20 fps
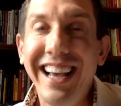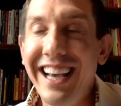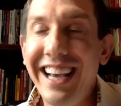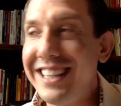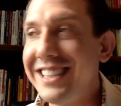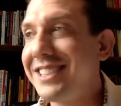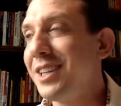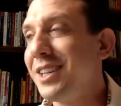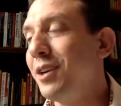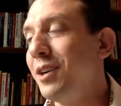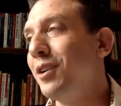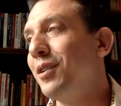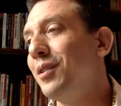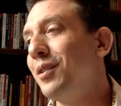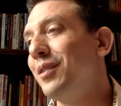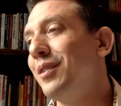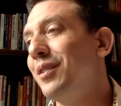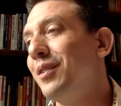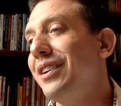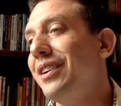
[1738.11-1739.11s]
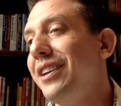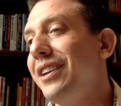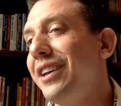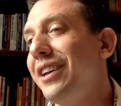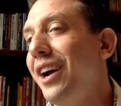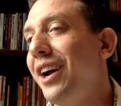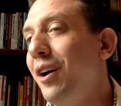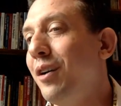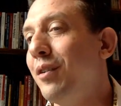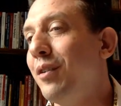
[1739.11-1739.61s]
And so, you
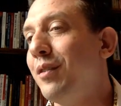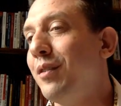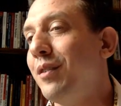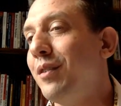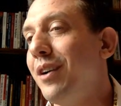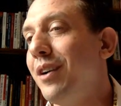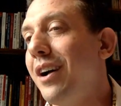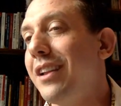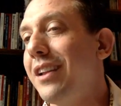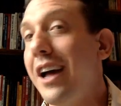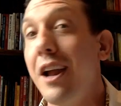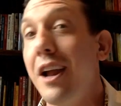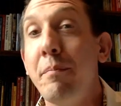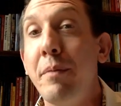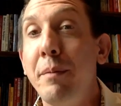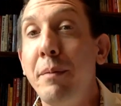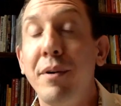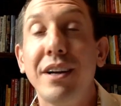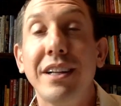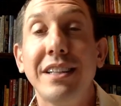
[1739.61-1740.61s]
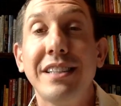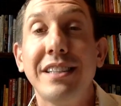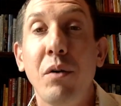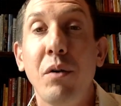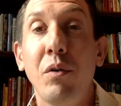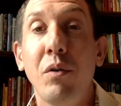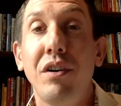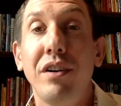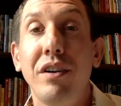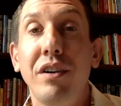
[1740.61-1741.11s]
know, a lot of people could say,
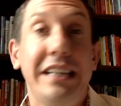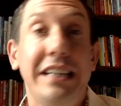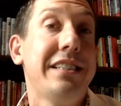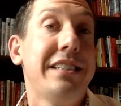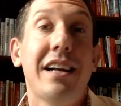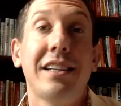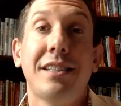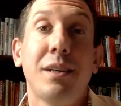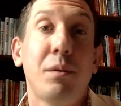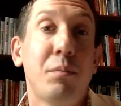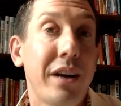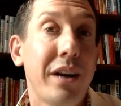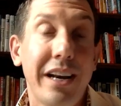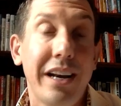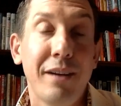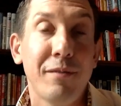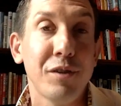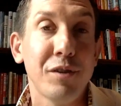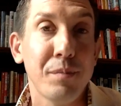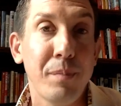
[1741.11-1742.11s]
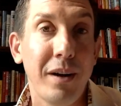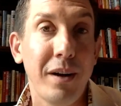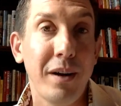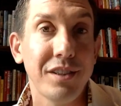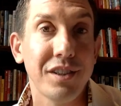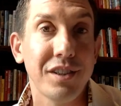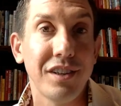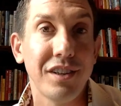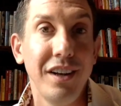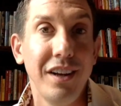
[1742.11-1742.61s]
well, he's not someone I'd ever
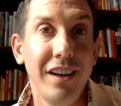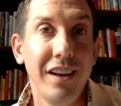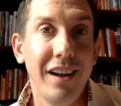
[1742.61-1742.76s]
sponsor.